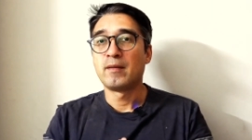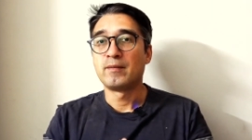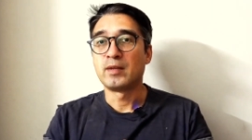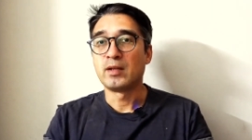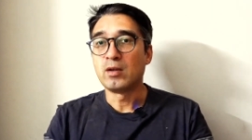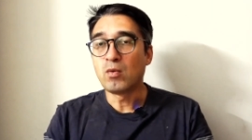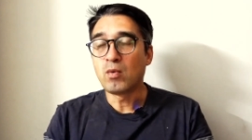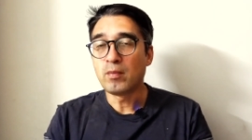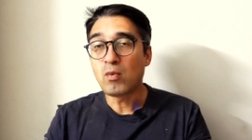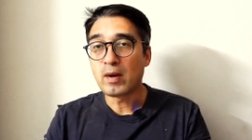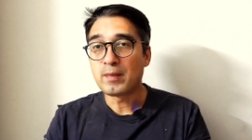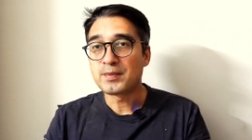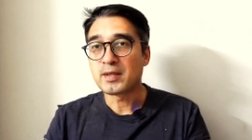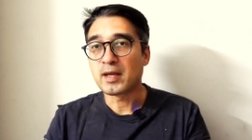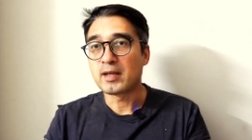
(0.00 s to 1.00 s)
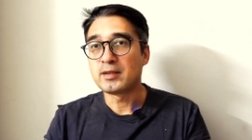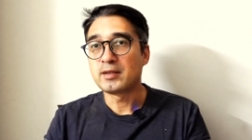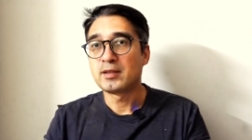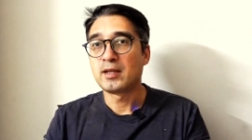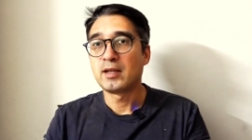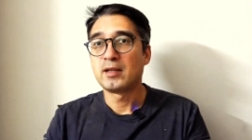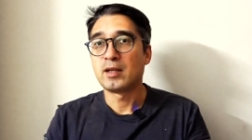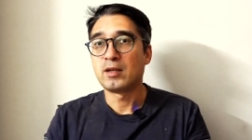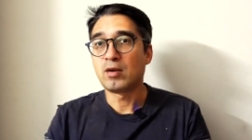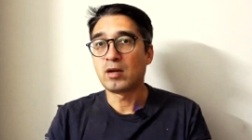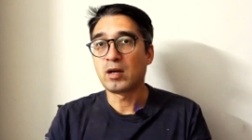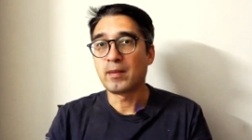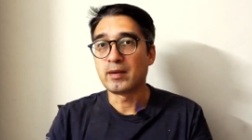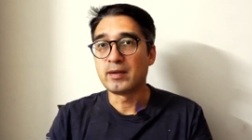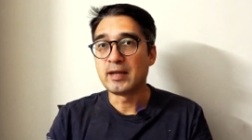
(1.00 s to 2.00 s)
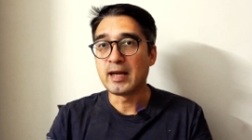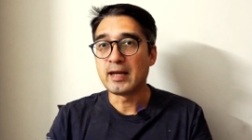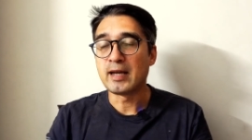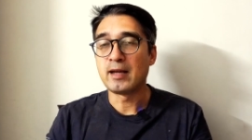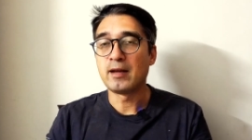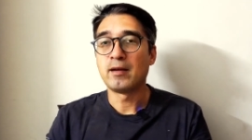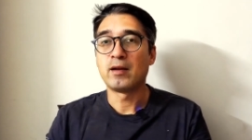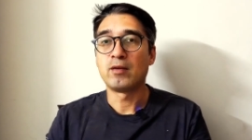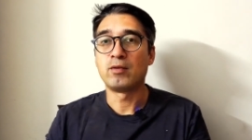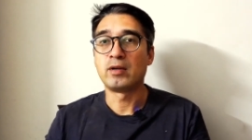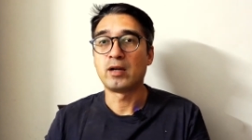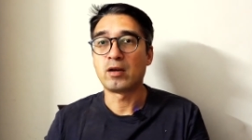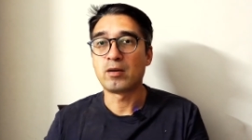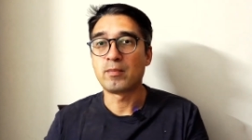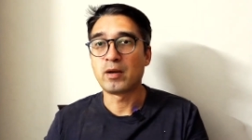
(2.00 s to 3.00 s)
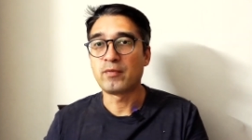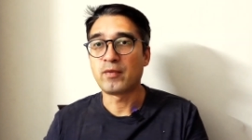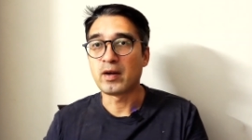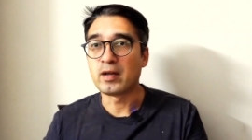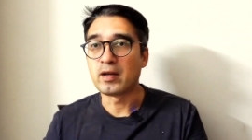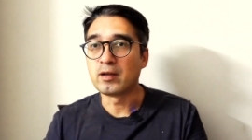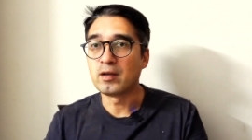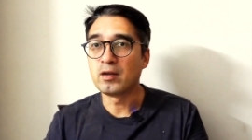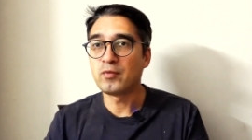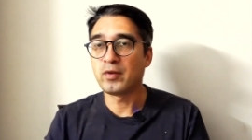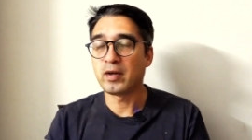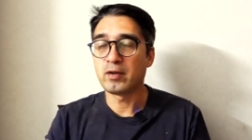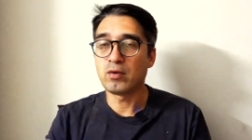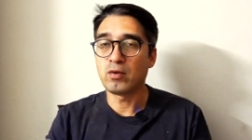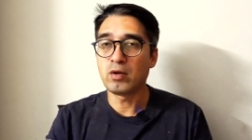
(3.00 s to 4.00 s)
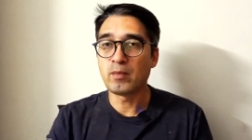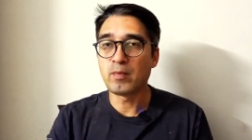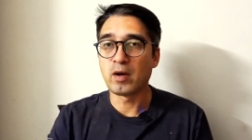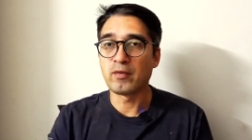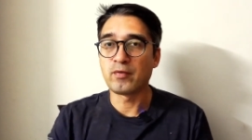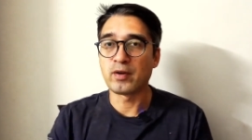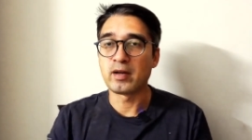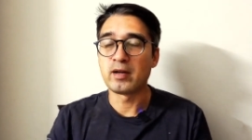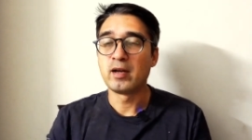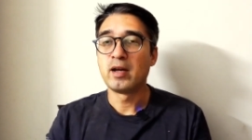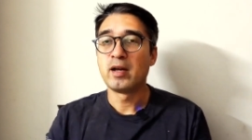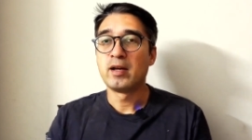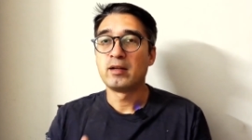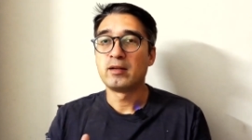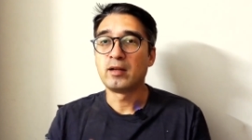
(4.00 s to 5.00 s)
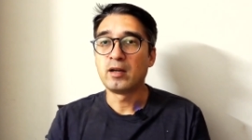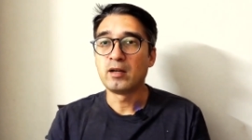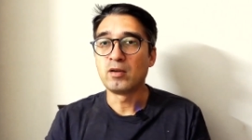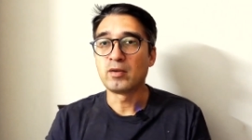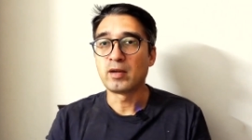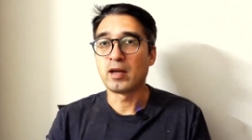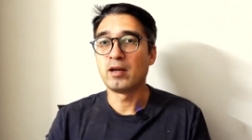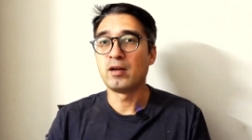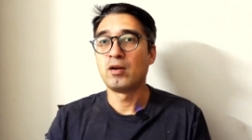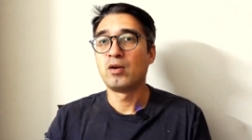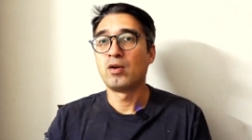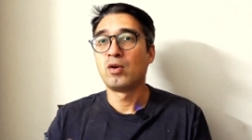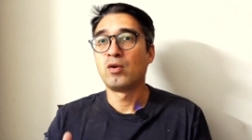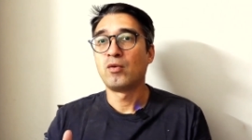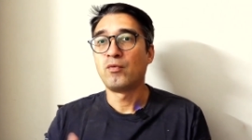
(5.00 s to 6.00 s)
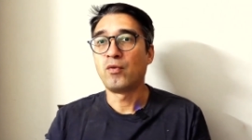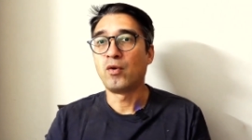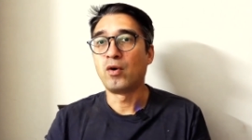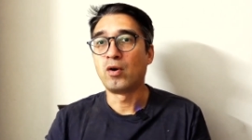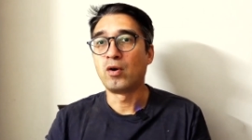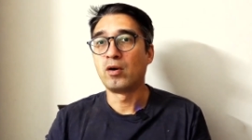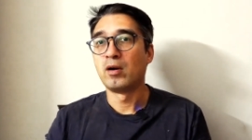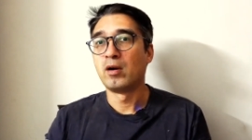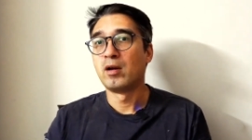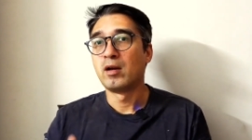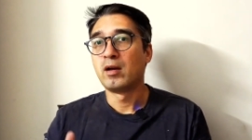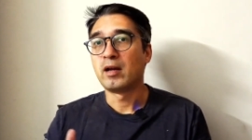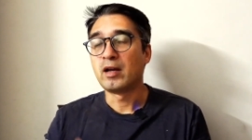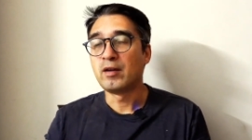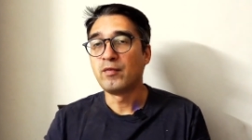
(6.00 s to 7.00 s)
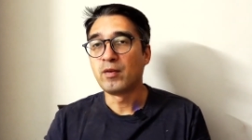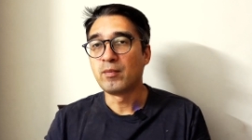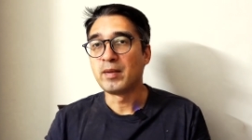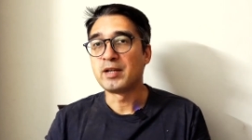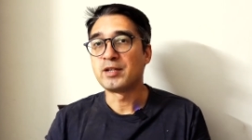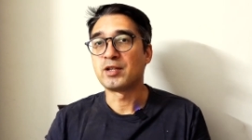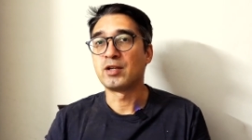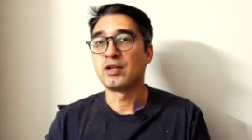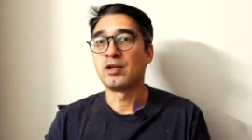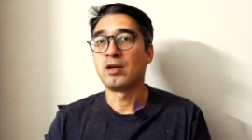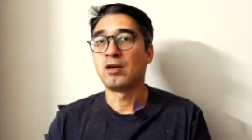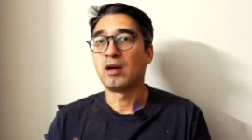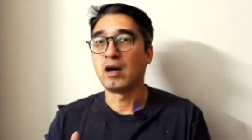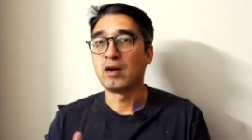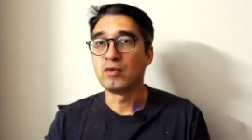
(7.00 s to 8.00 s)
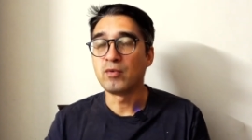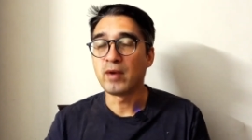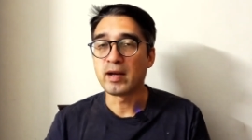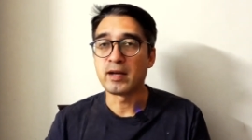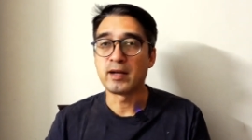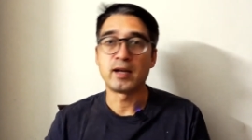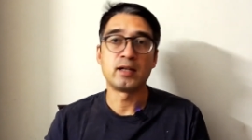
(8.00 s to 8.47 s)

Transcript: They don't want websites that talk about dating or talk about finding a girlfriend or a boyfriend. They're looking for information on Reddit.